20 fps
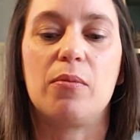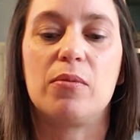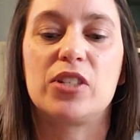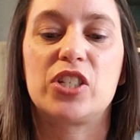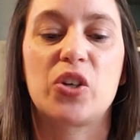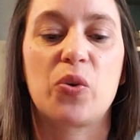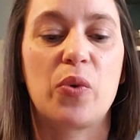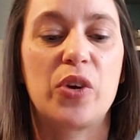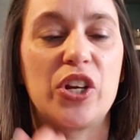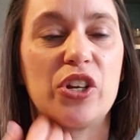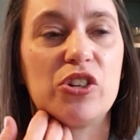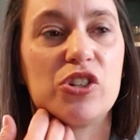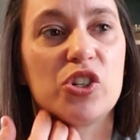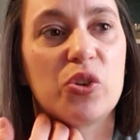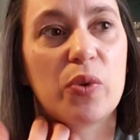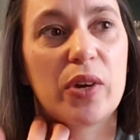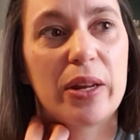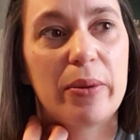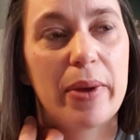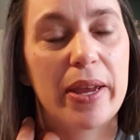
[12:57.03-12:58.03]
So when you do
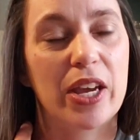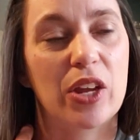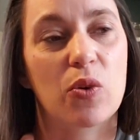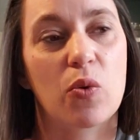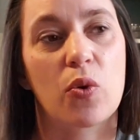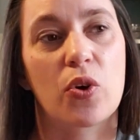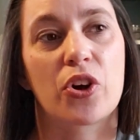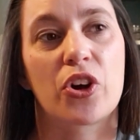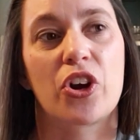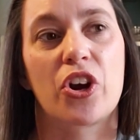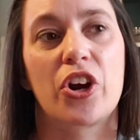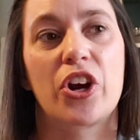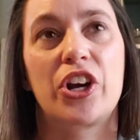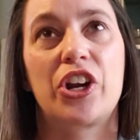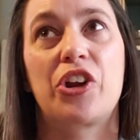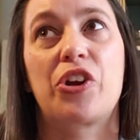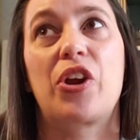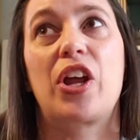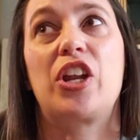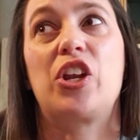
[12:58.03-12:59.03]
want to make an order
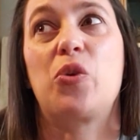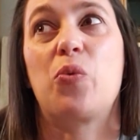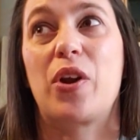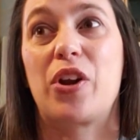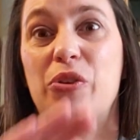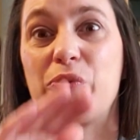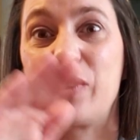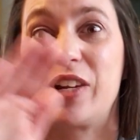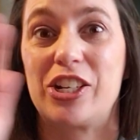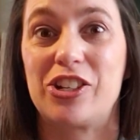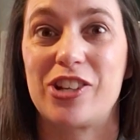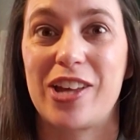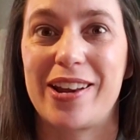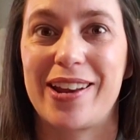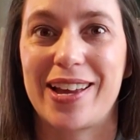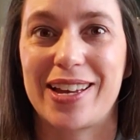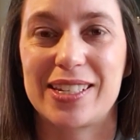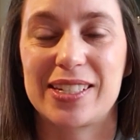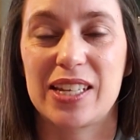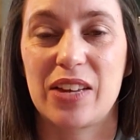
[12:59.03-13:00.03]
and you want to reach that
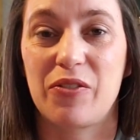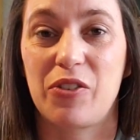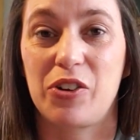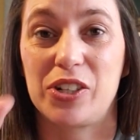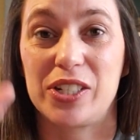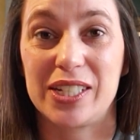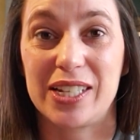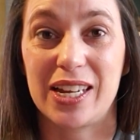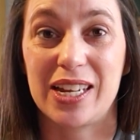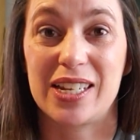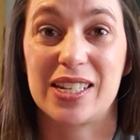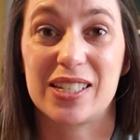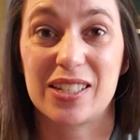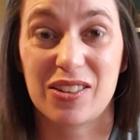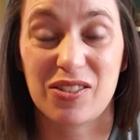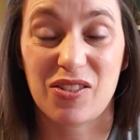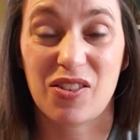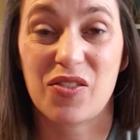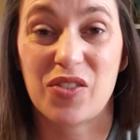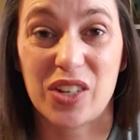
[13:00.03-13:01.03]
next level to get
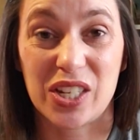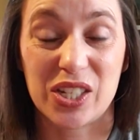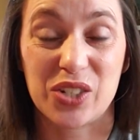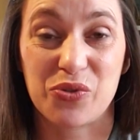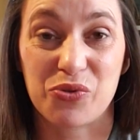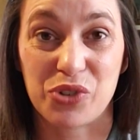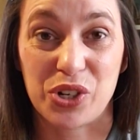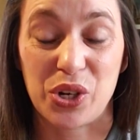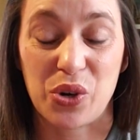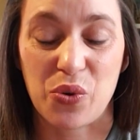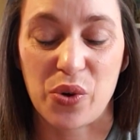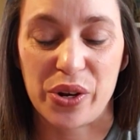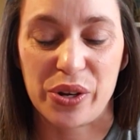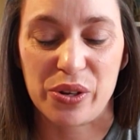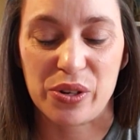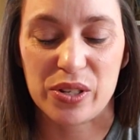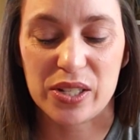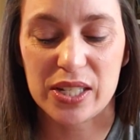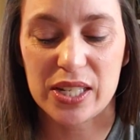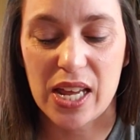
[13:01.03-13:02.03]
these free
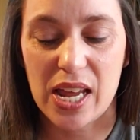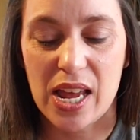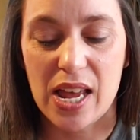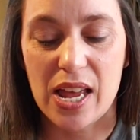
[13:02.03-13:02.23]
oils